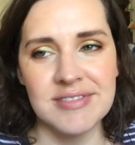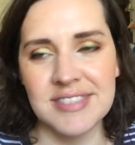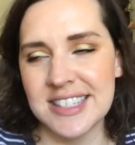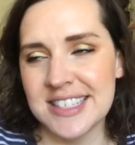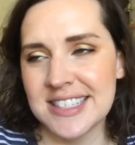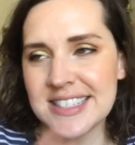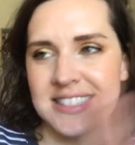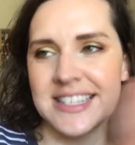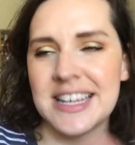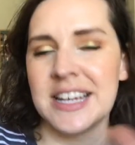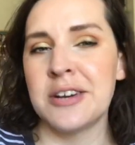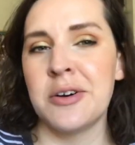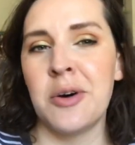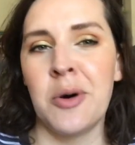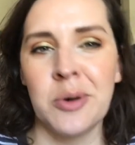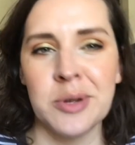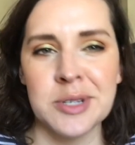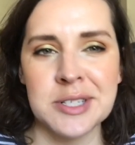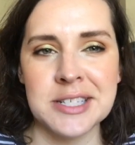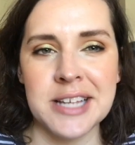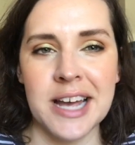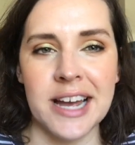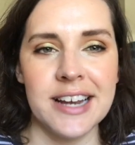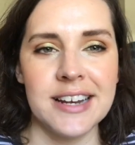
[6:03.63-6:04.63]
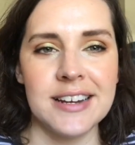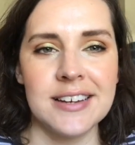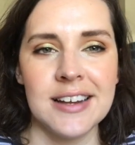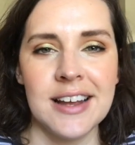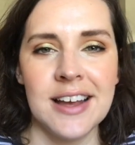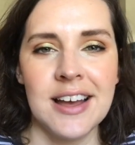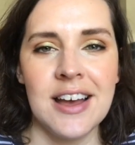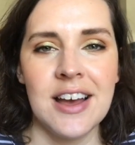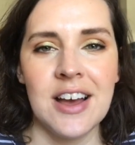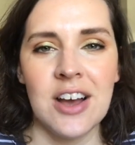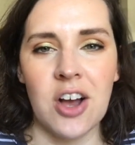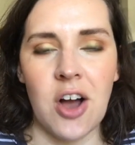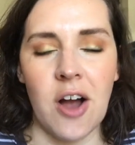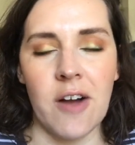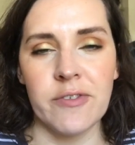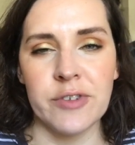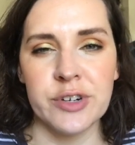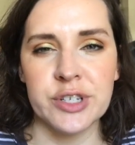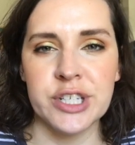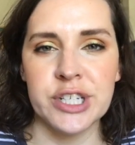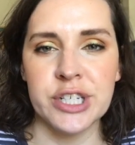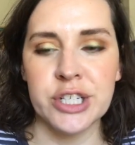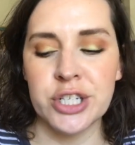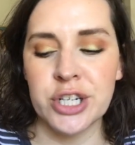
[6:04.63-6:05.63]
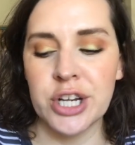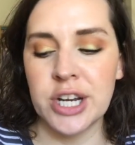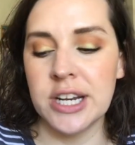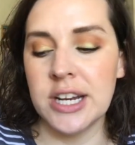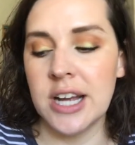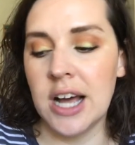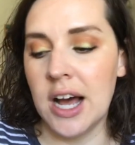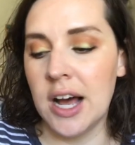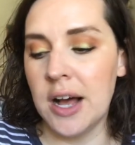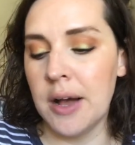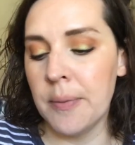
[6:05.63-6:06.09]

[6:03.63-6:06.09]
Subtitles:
This is like a whole side conversation.